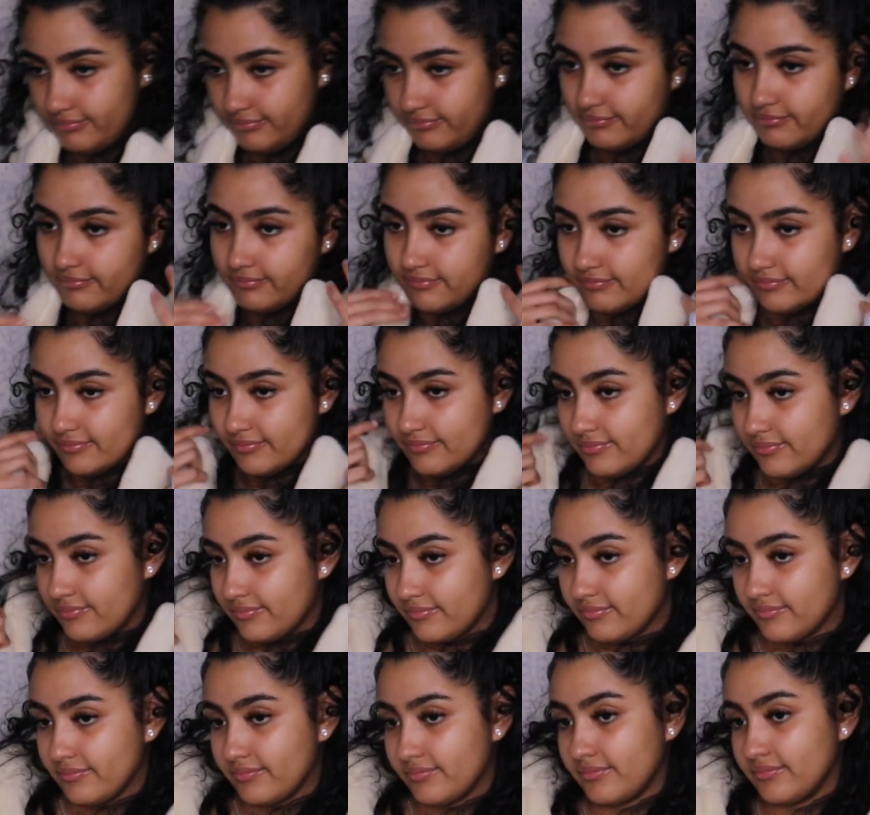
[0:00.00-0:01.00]

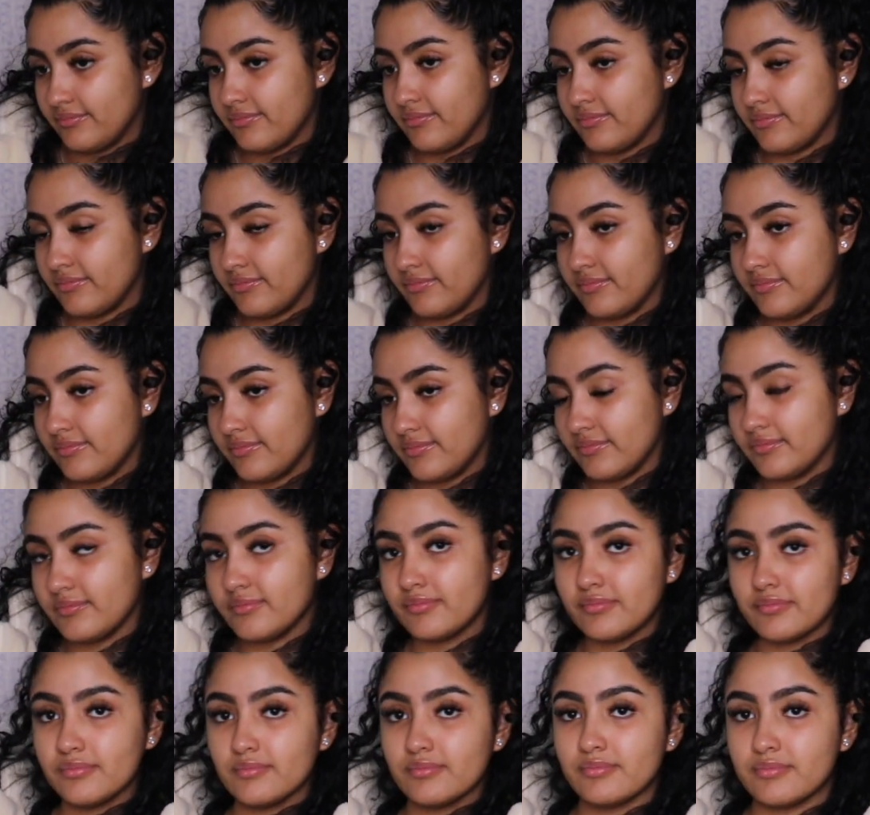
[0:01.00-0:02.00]

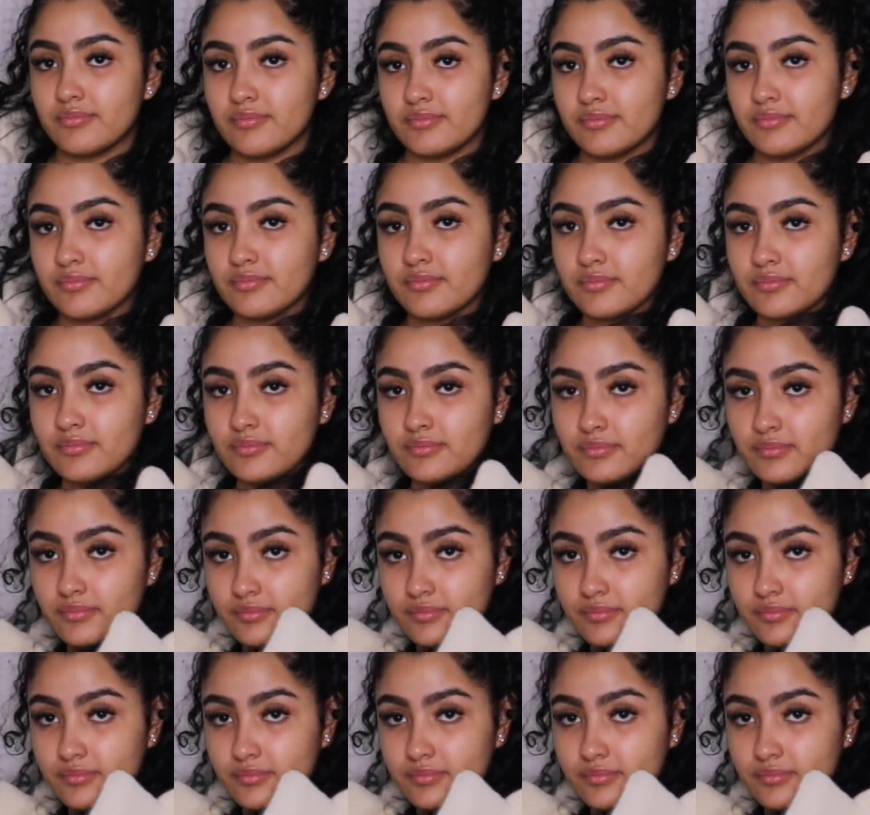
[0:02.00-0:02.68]
Nothing is said.